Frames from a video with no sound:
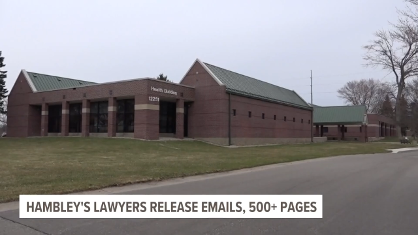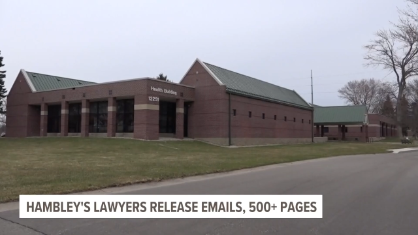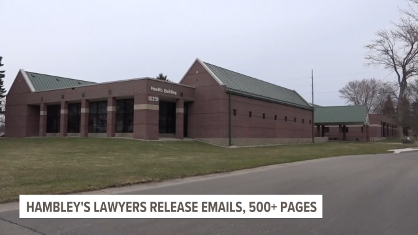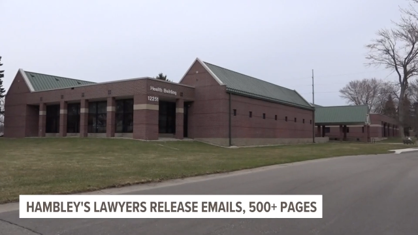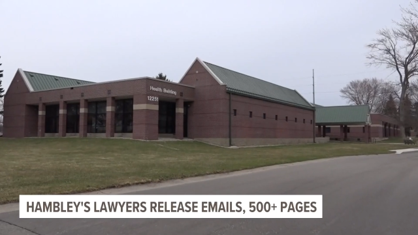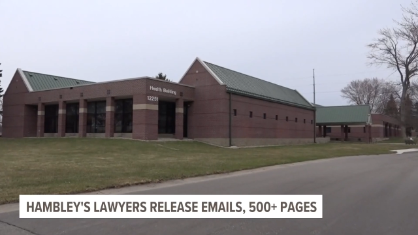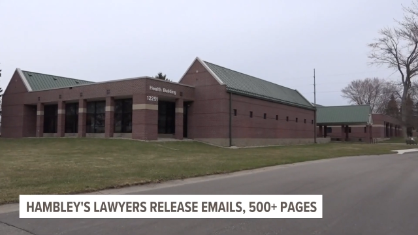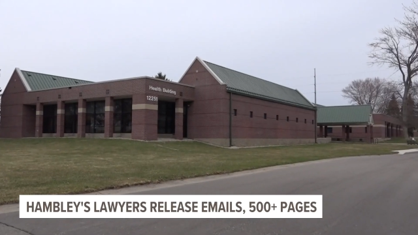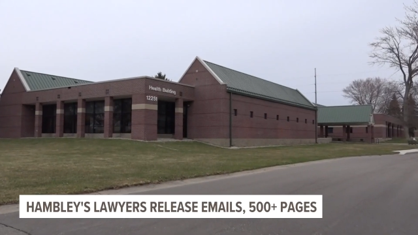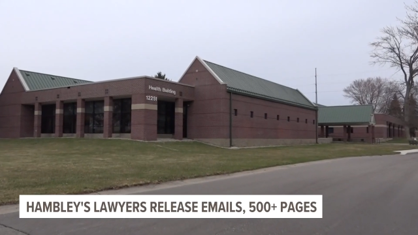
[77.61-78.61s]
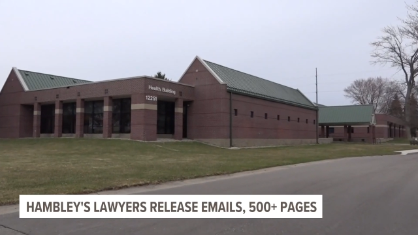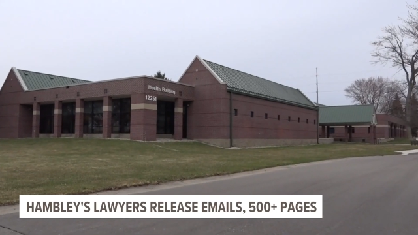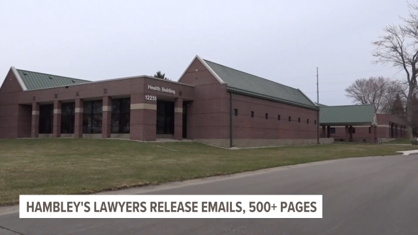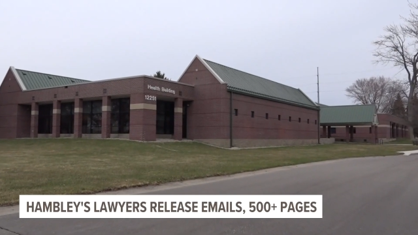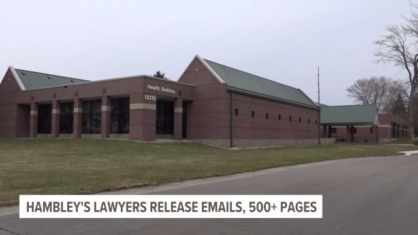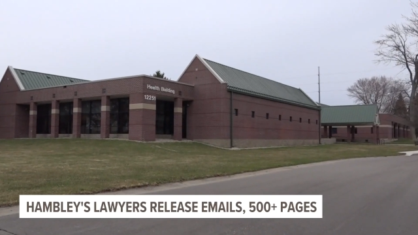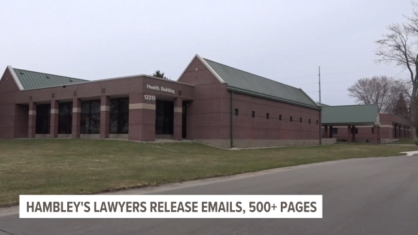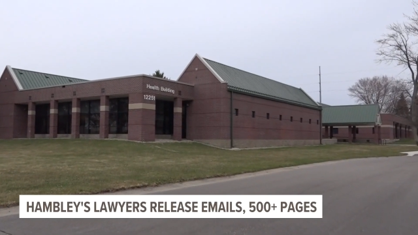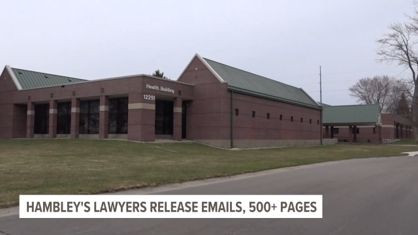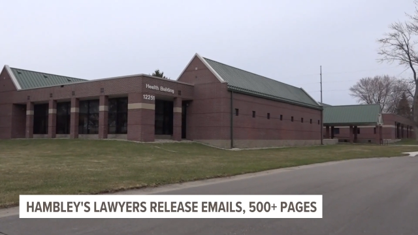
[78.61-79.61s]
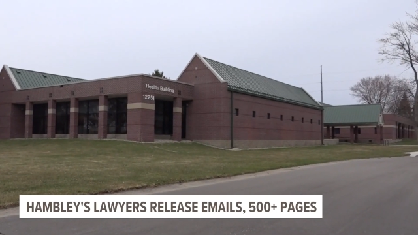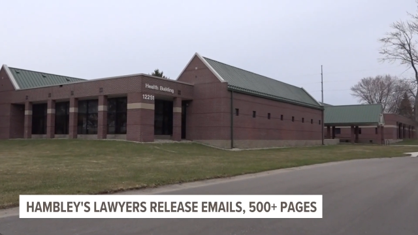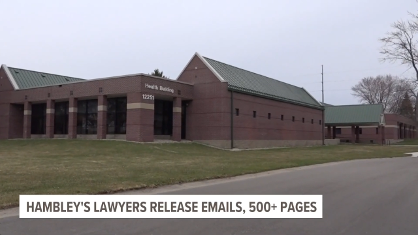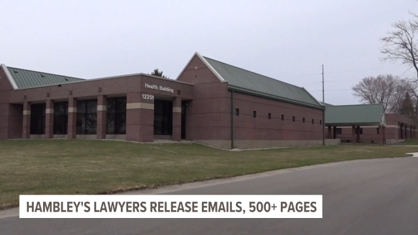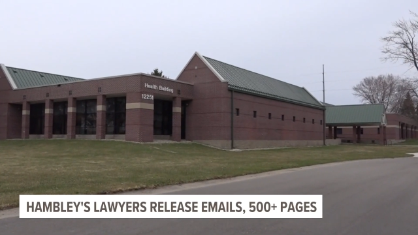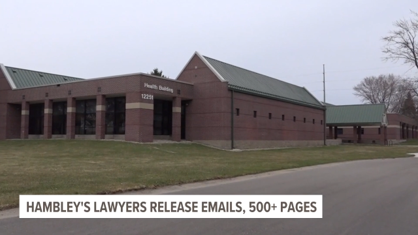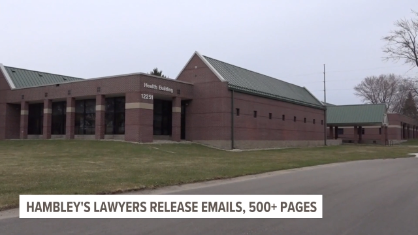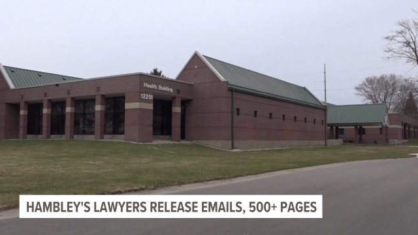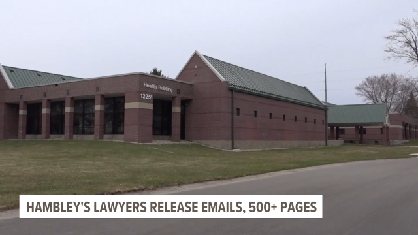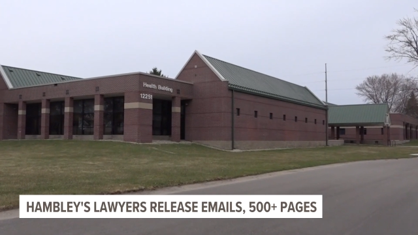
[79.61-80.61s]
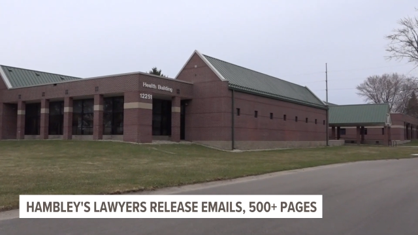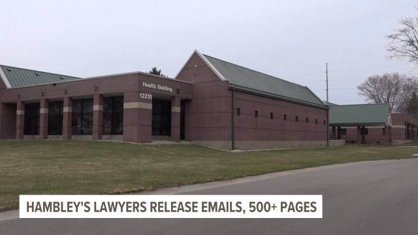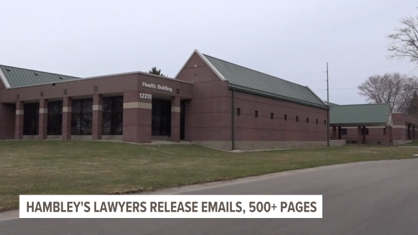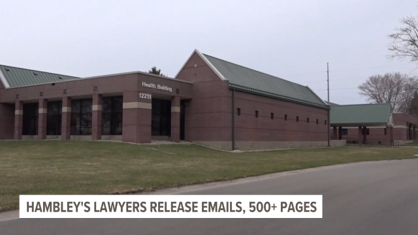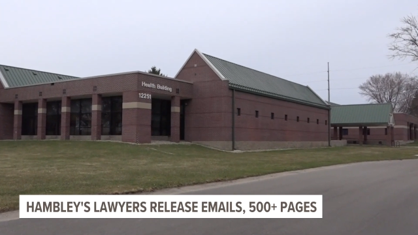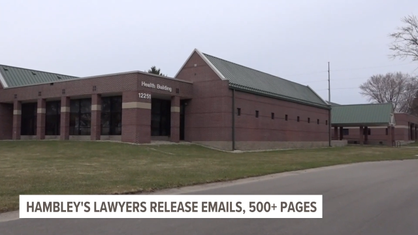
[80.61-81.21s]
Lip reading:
Nobody's mouth can be seen.